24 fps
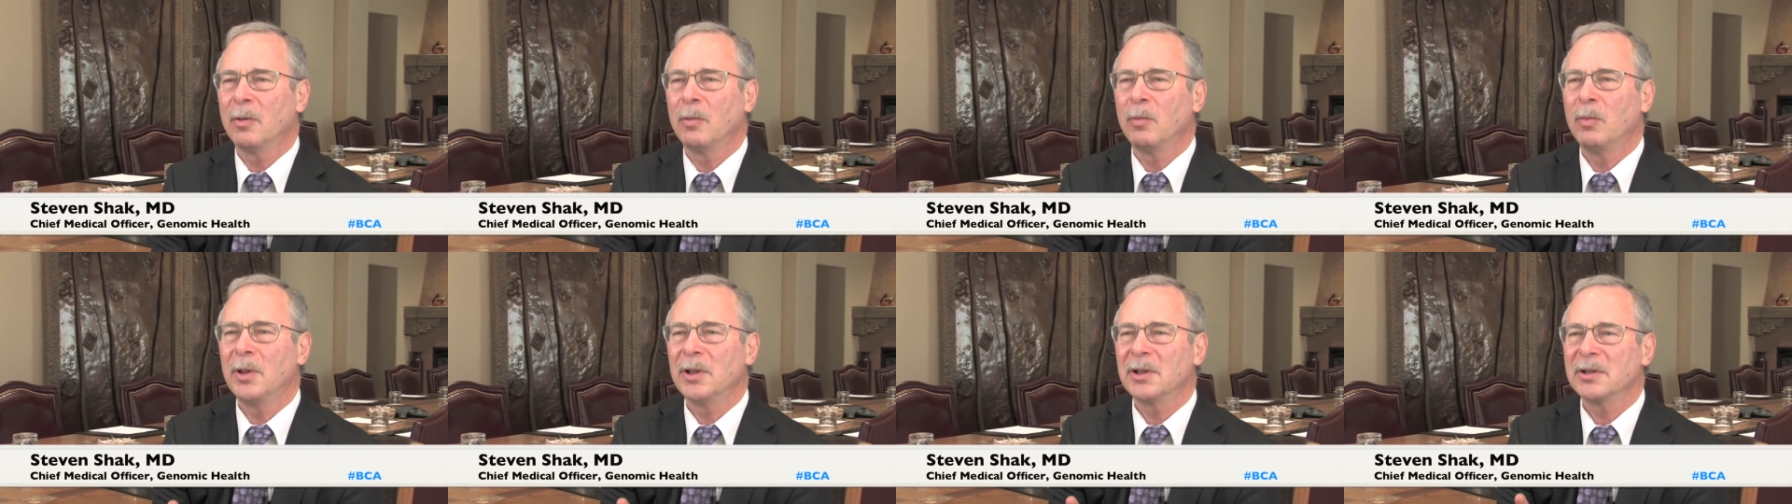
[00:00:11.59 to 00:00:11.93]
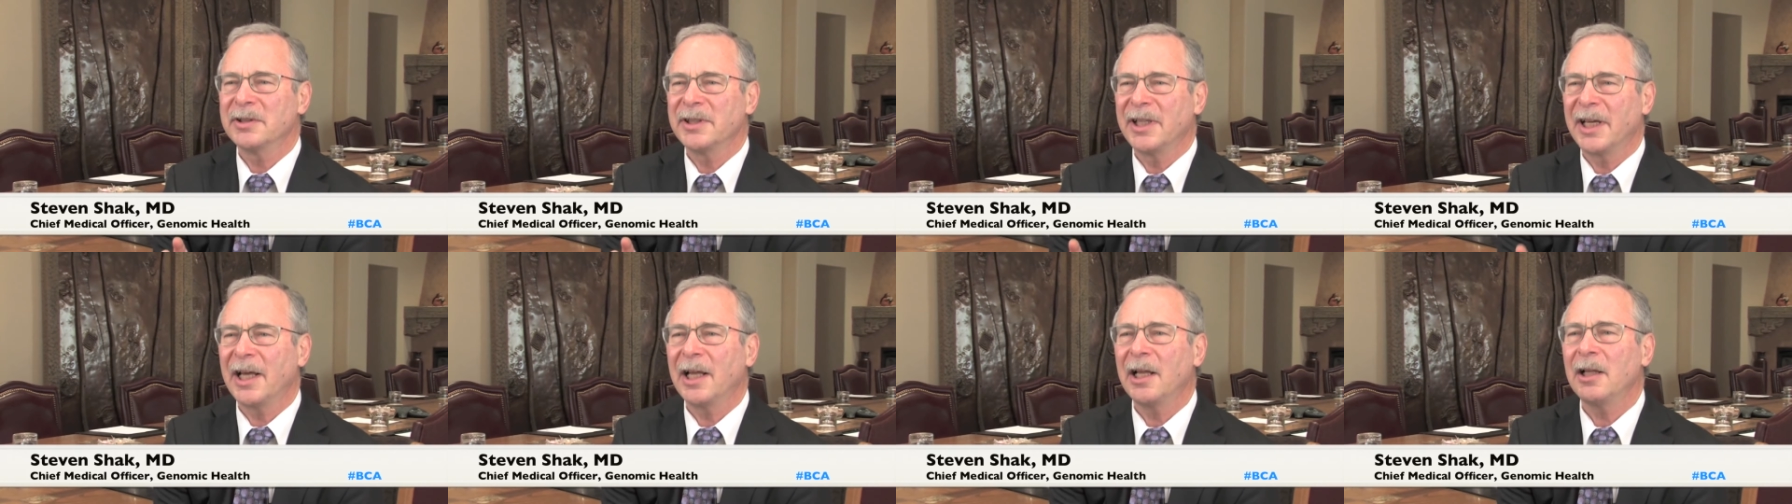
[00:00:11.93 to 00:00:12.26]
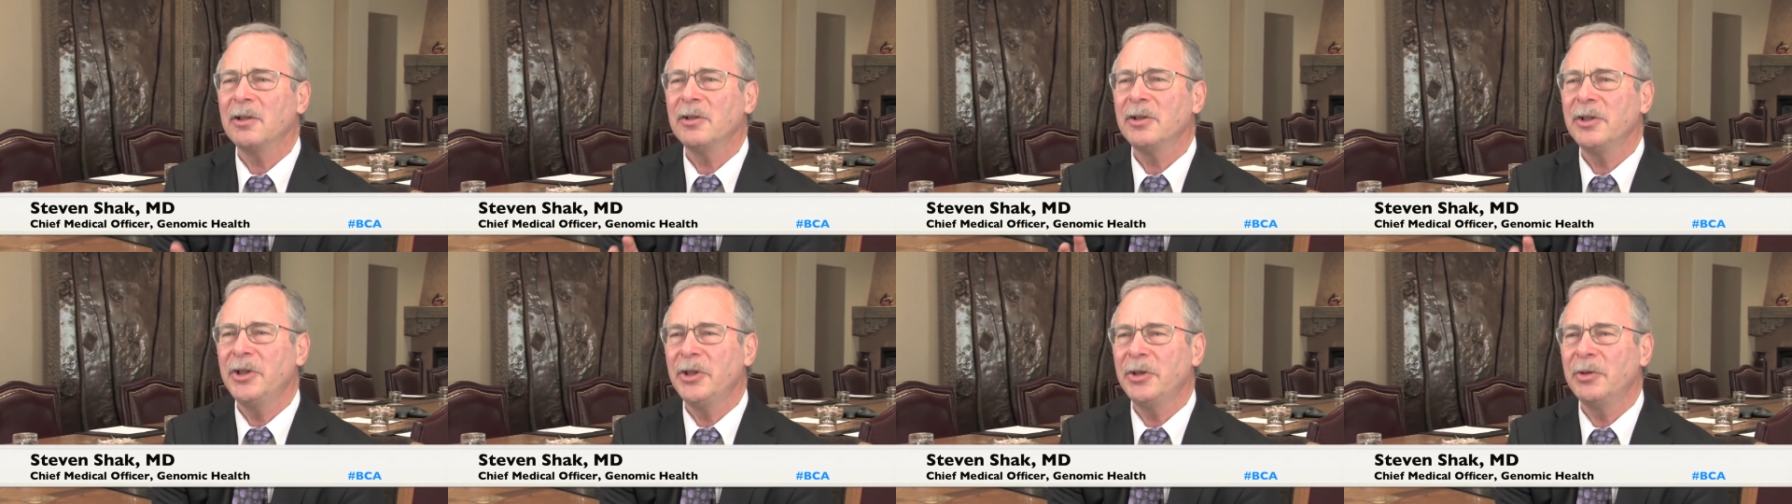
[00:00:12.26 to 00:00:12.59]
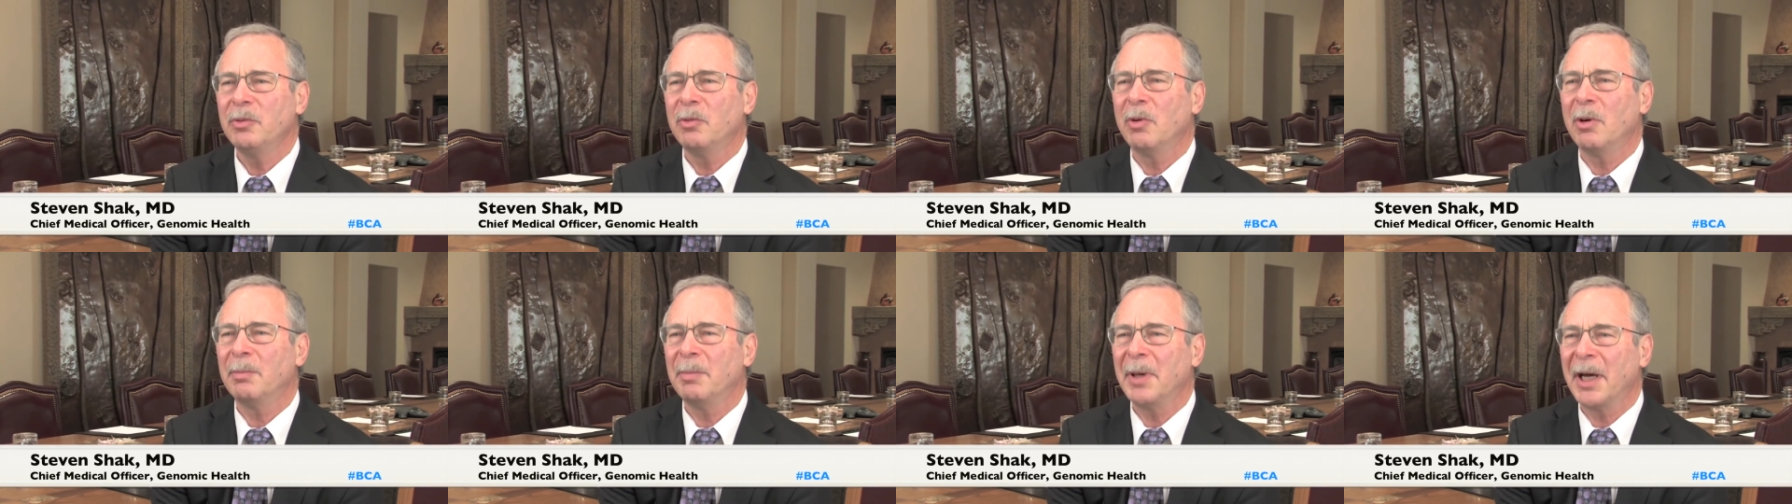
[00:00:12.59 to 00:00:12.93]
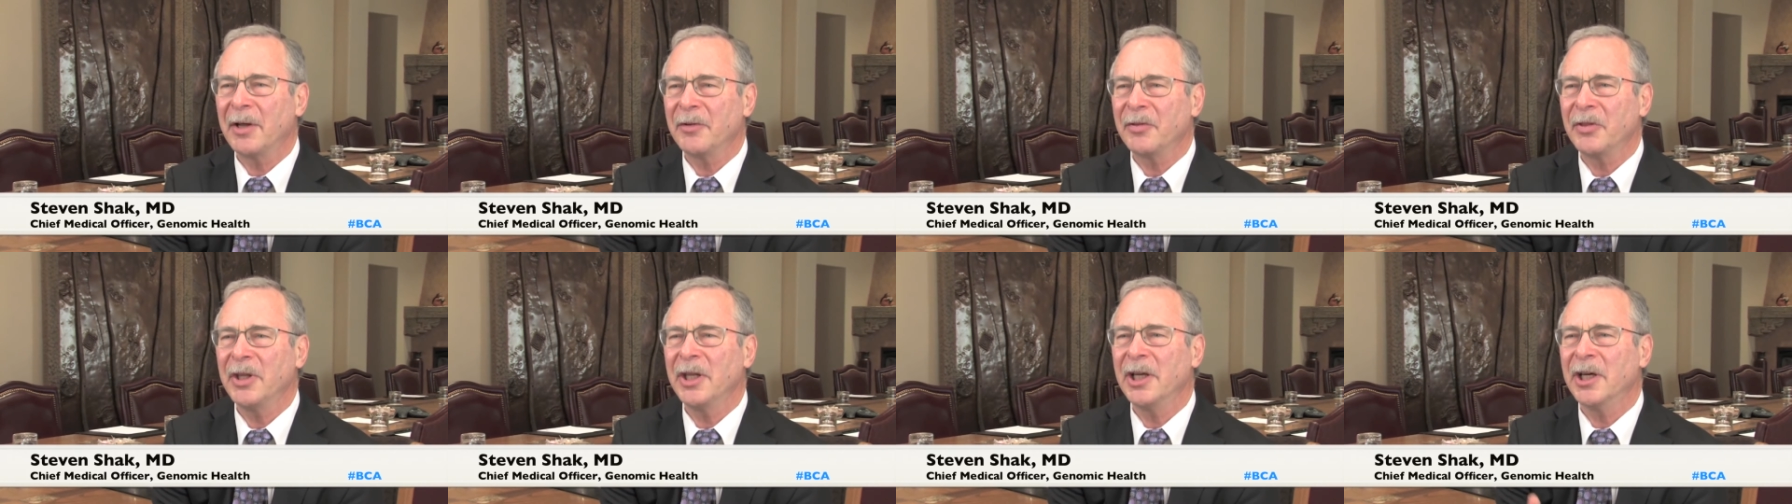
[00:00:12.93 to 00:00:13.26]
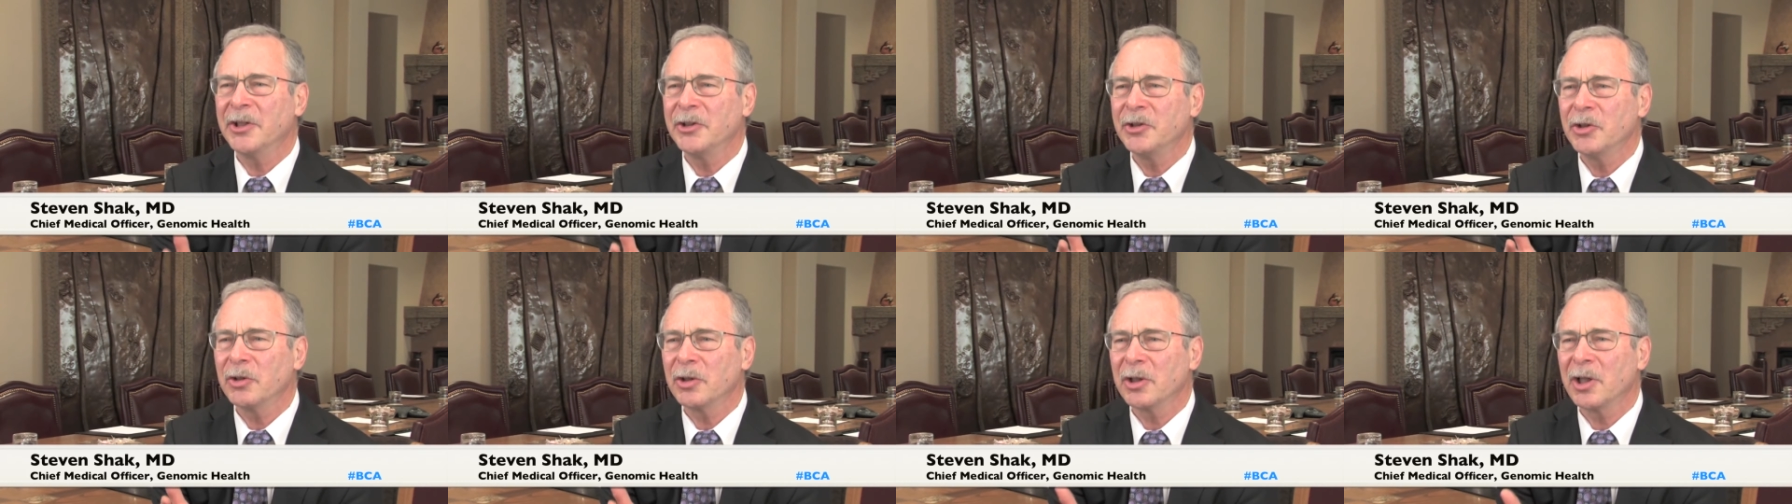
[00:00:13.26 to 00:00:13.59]
will tell you about the
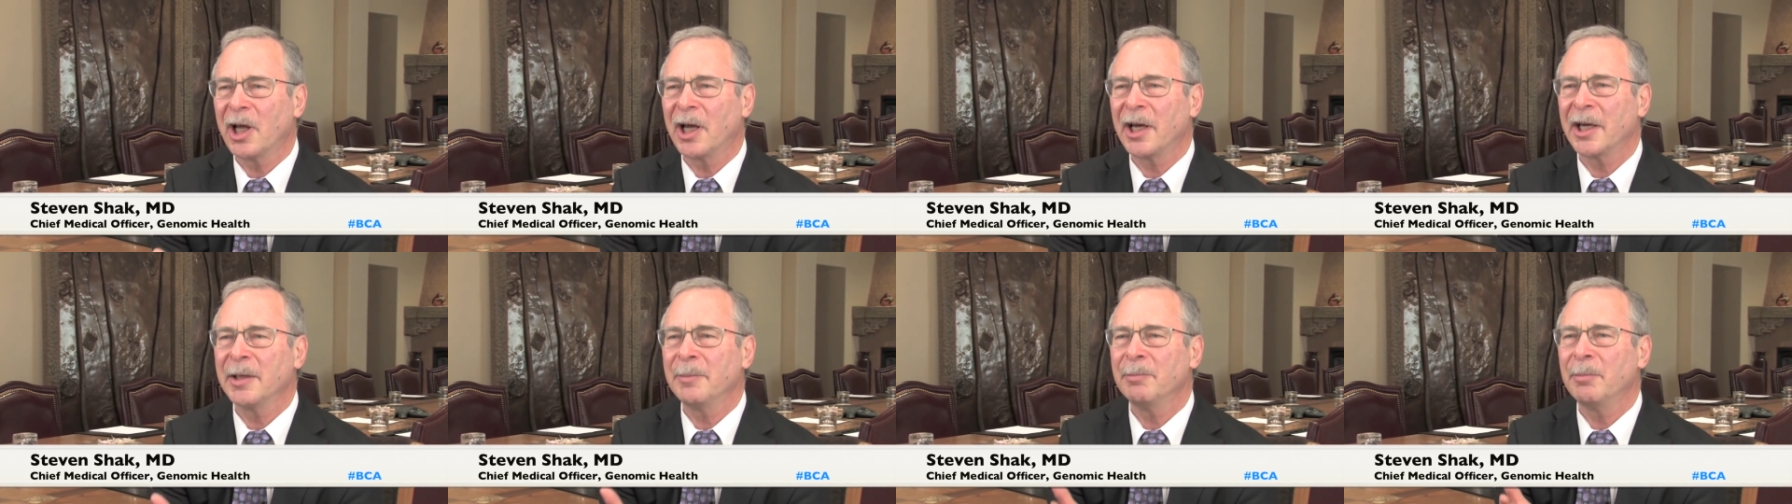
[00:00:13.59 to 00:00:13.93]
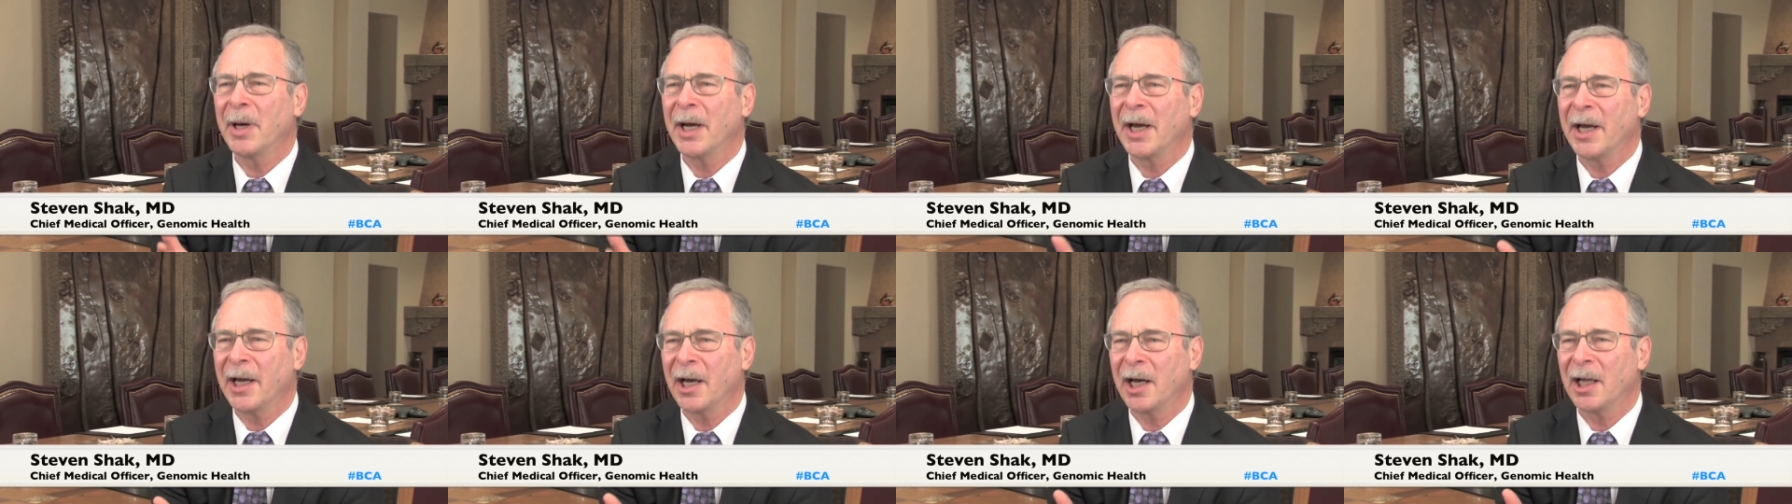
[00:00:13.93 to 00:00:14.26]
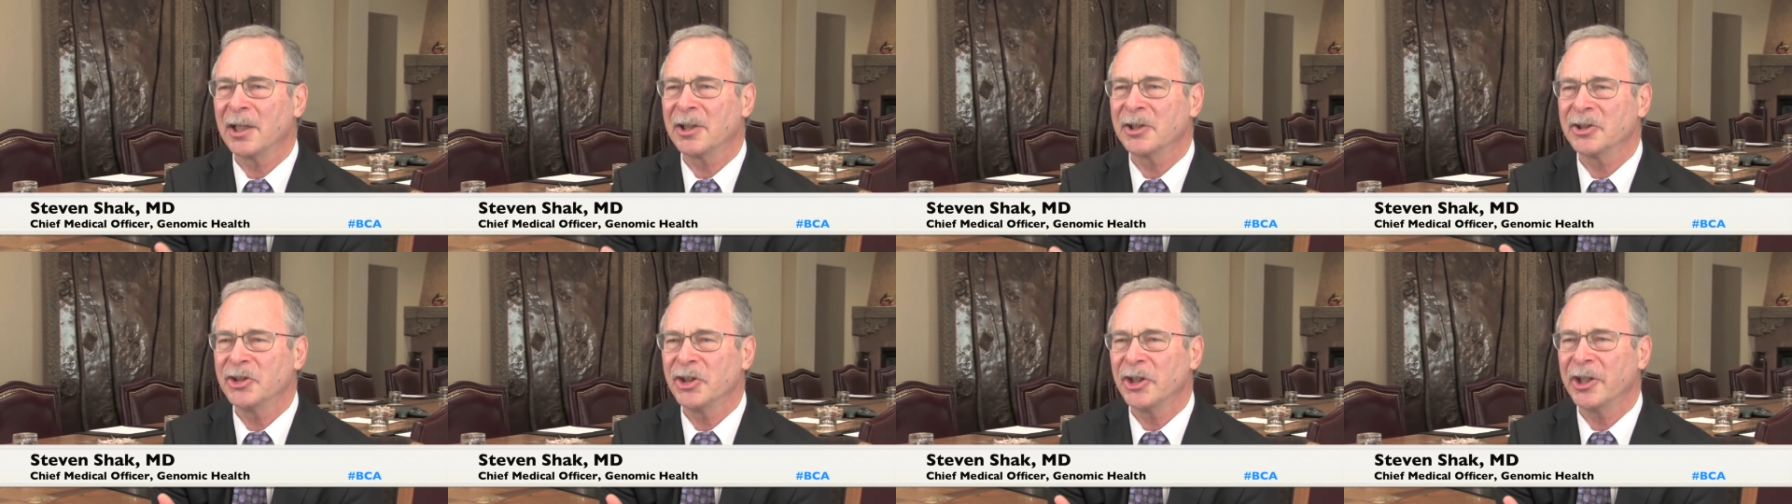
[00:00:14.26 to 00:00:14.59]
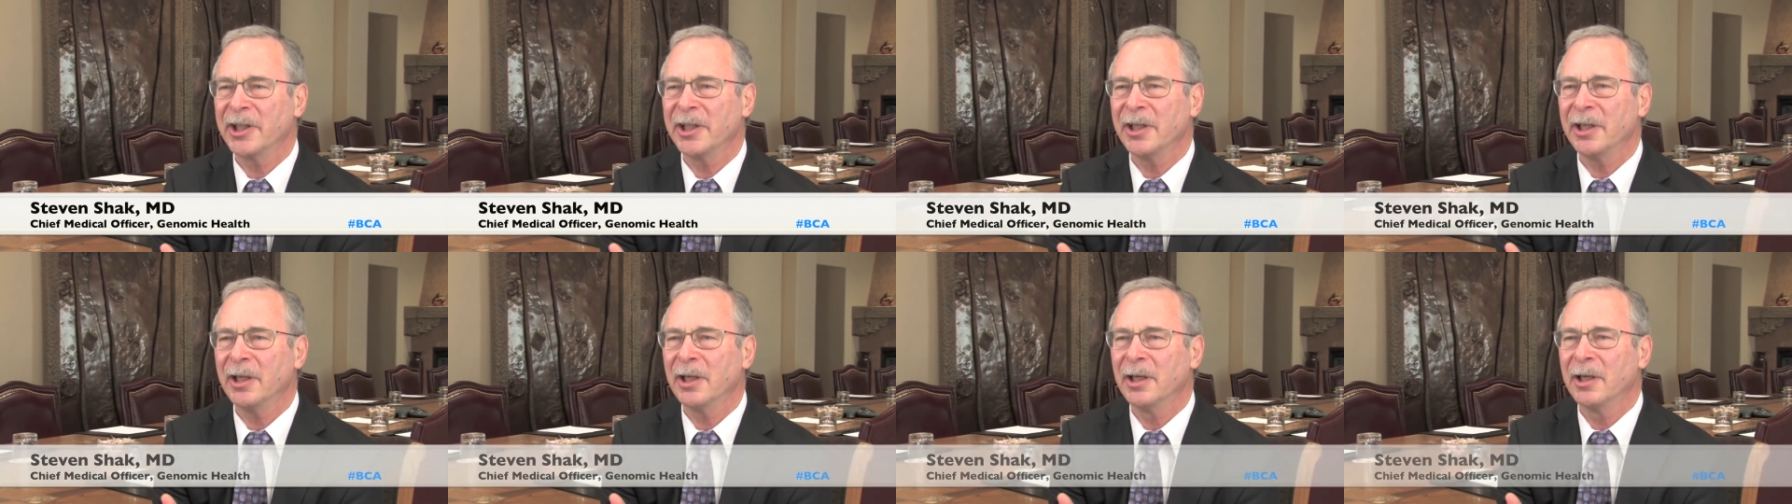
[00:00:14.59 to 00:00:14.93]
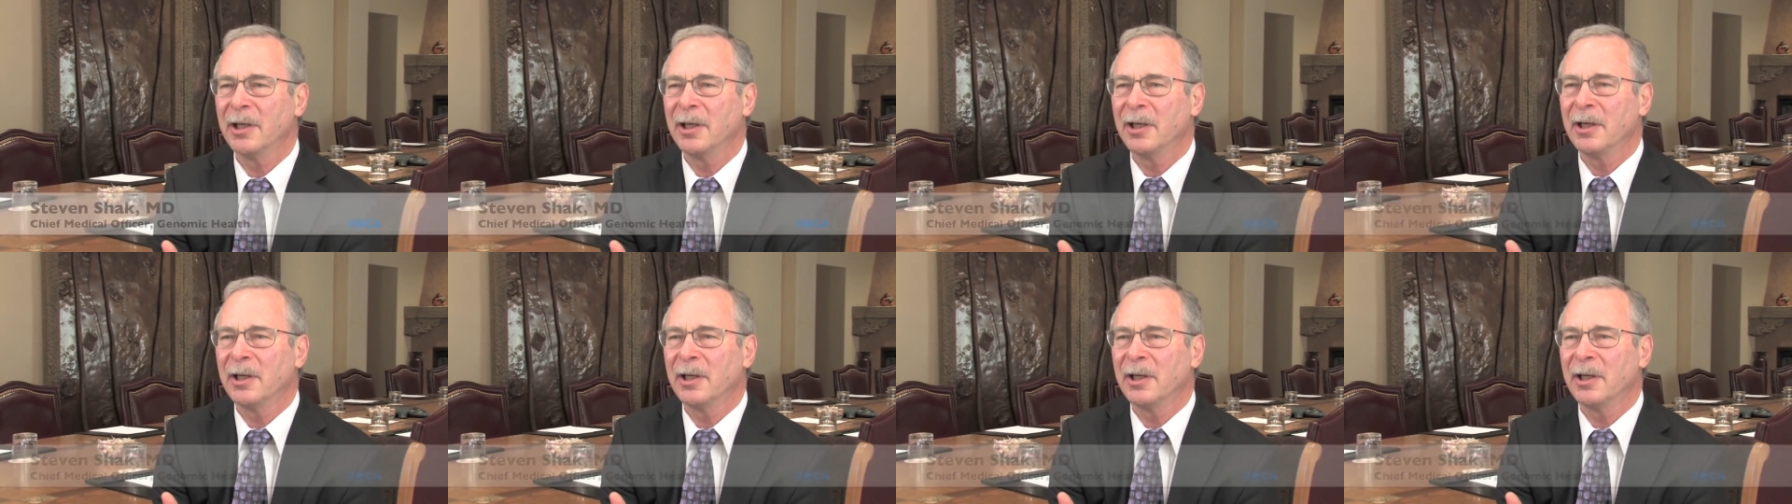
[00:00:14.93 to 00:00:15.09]
underlying biology